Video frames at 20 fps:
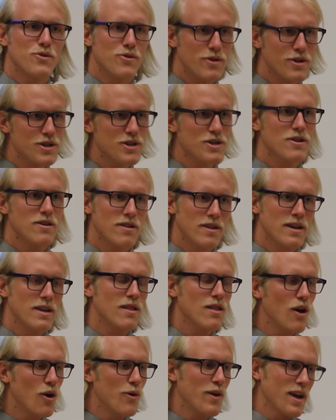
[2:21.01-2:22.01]
traditionally
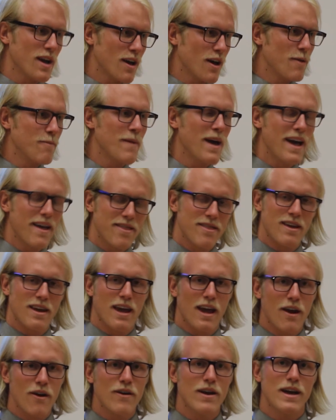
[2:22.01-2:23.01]
low-income
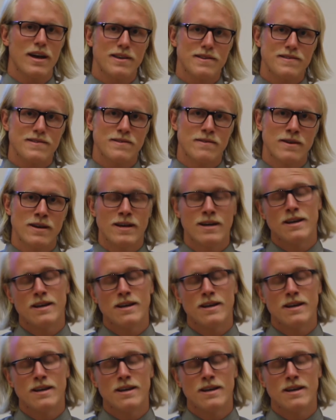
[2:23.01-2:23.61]
ethnic areas.